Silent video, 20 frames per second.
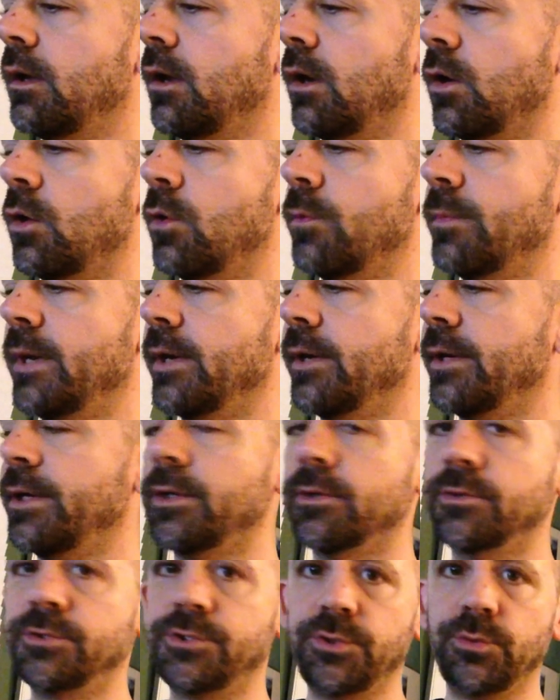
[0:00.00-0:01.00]
Oh Mary
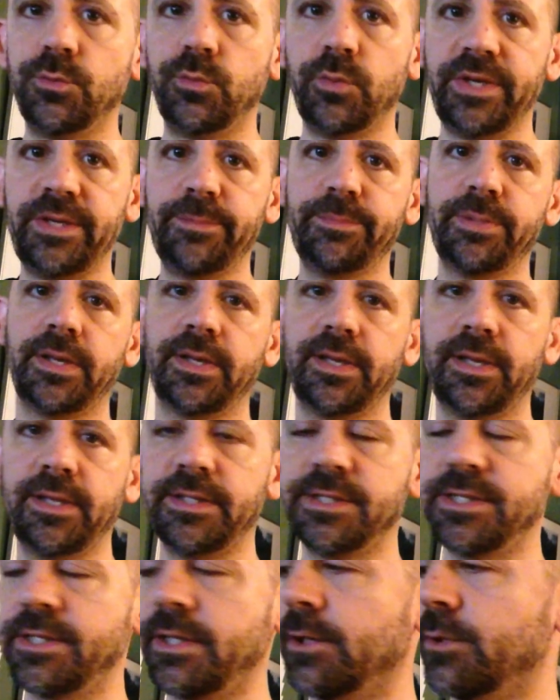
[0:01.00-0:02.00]
Don't You Weep
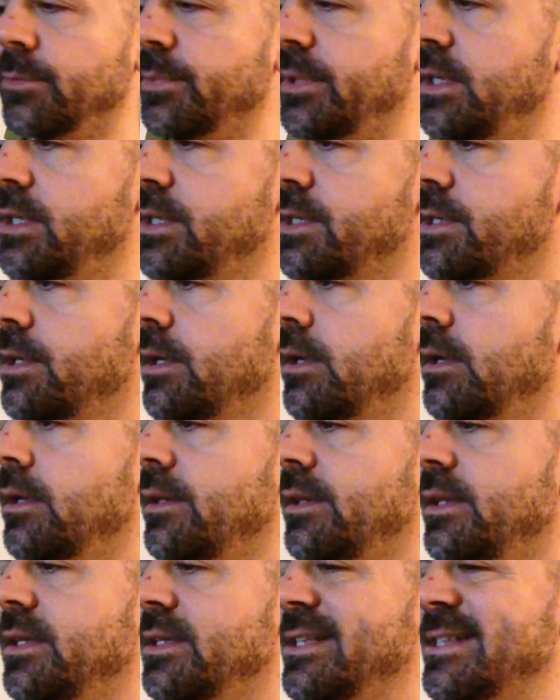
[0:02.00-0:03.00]
is the other piece.
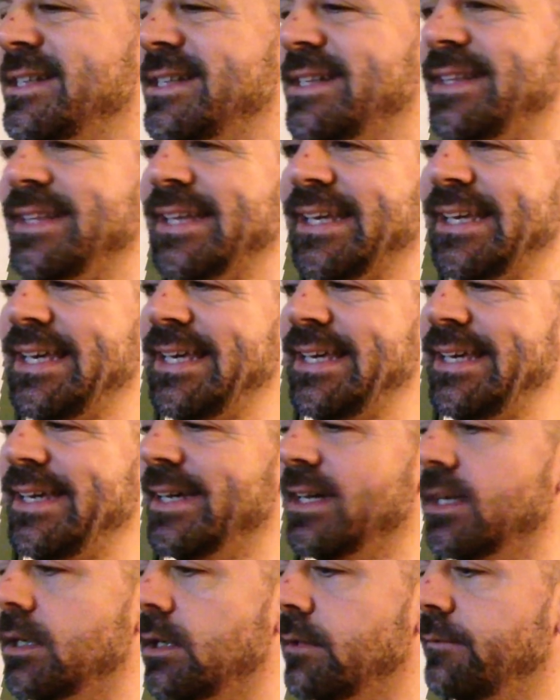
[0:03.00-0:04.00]
This is in the
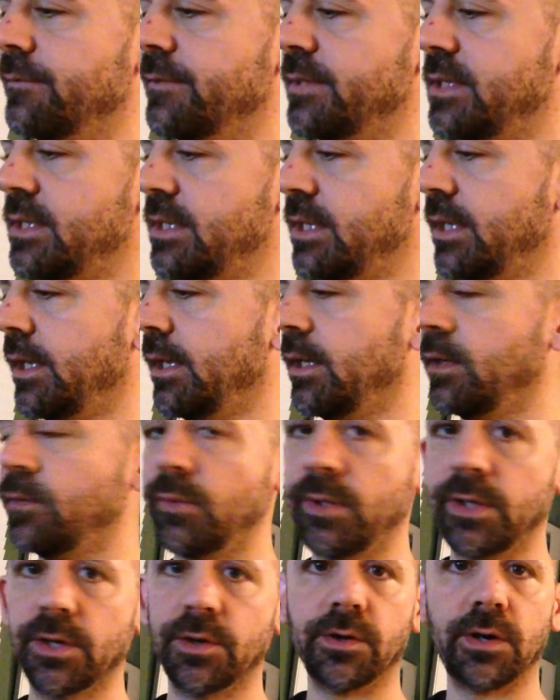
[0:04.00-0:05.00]
key of D.
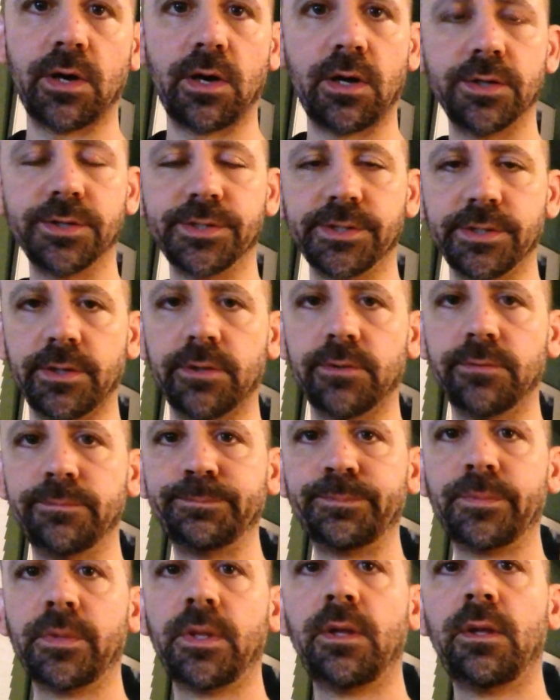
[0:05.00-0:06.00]
We are also
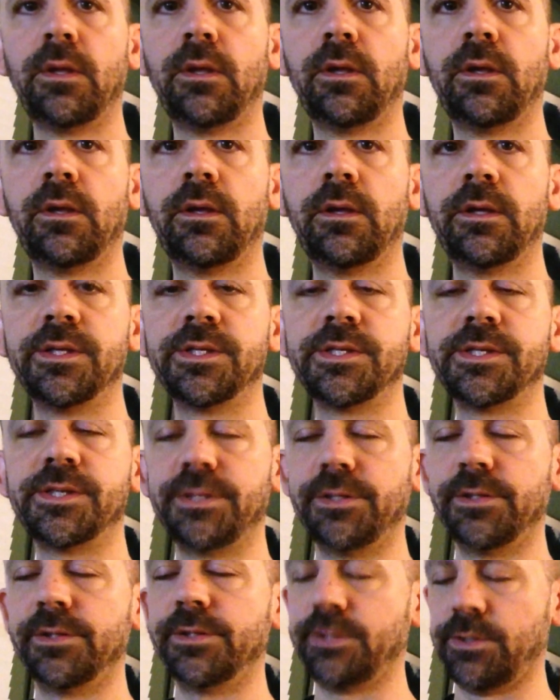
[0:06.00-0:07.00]

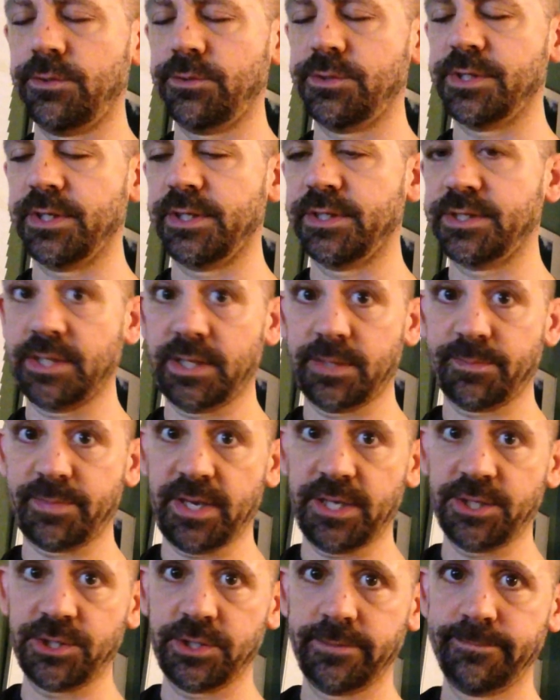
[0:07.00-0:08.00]
still using
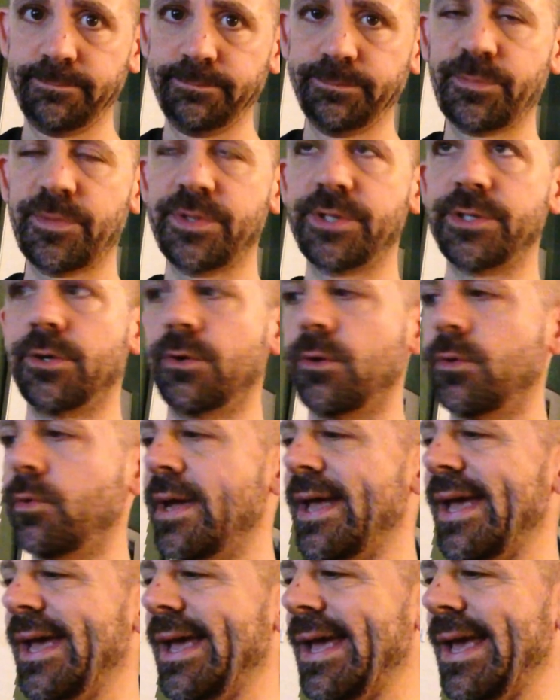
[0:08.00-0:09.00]
syncopation,
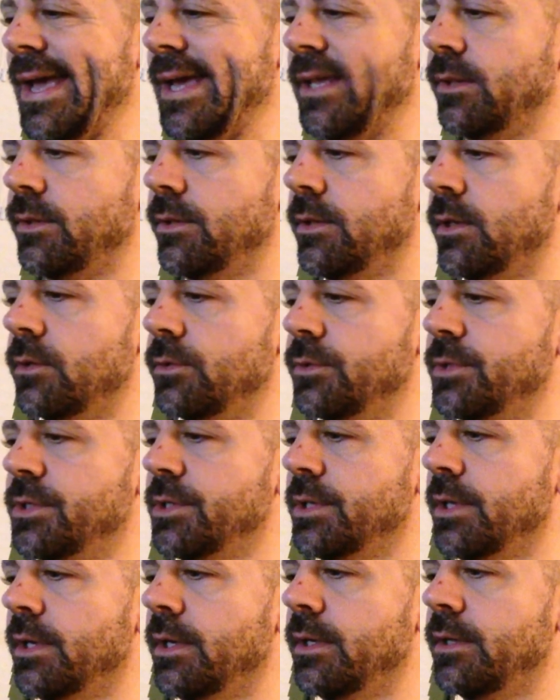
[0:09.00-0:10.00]
so eighth
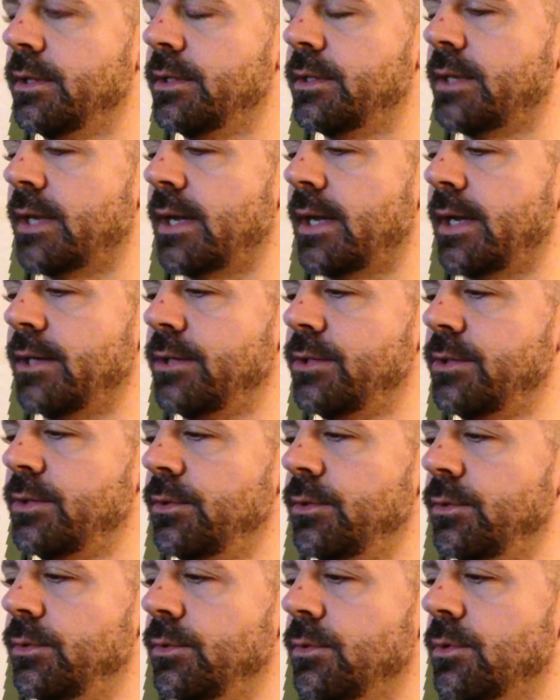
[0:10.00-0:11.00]
notes tied
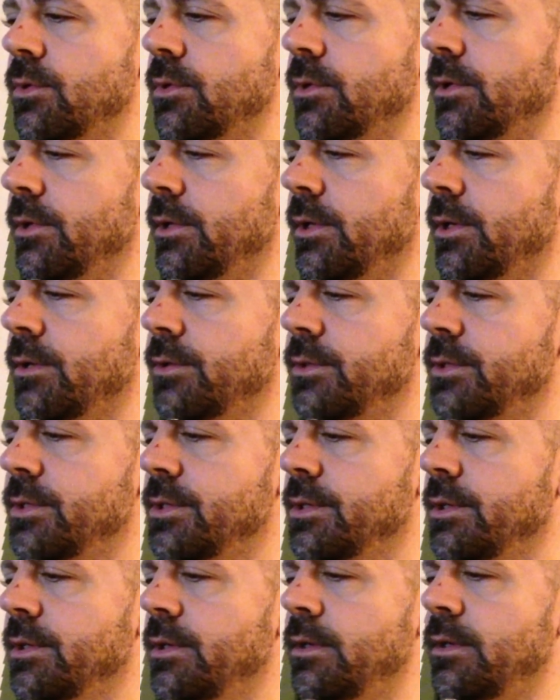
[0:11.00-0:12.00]
to quarter
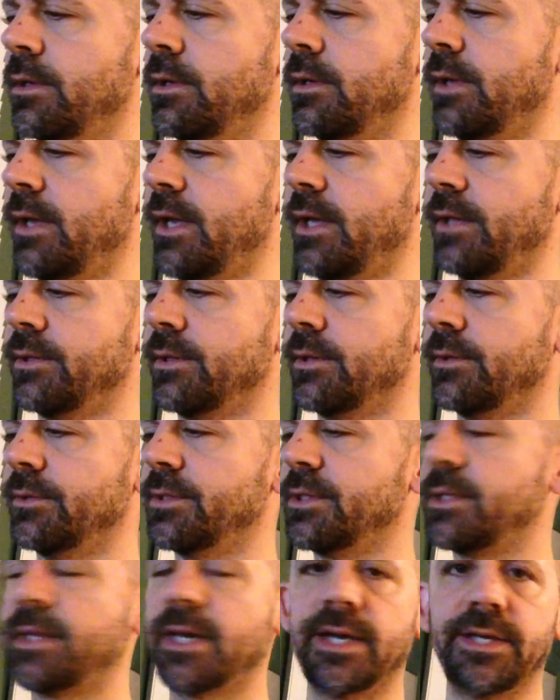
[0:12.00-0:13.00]
notes, eighth
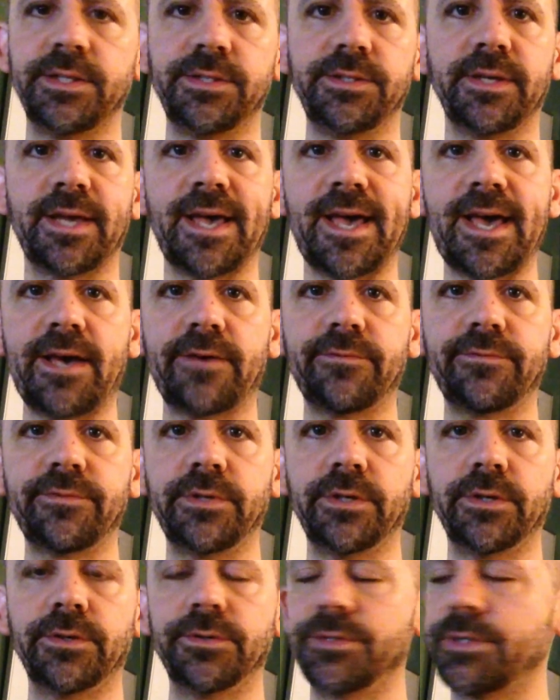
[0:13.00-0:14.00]
notes tied to half
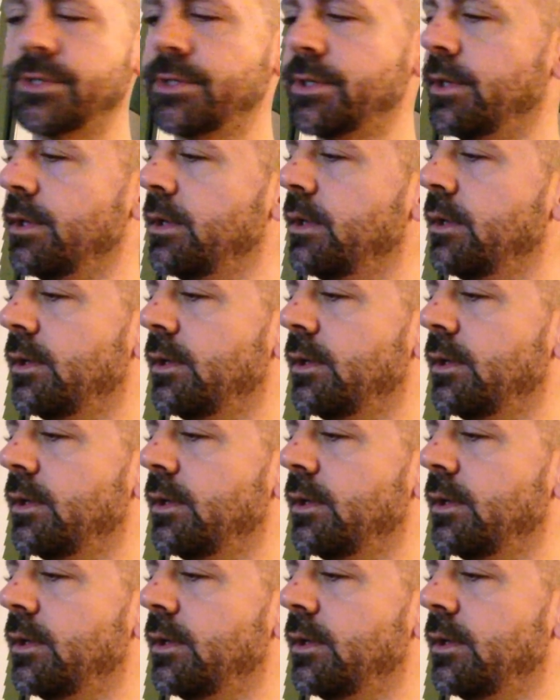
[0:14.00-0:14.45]
notes,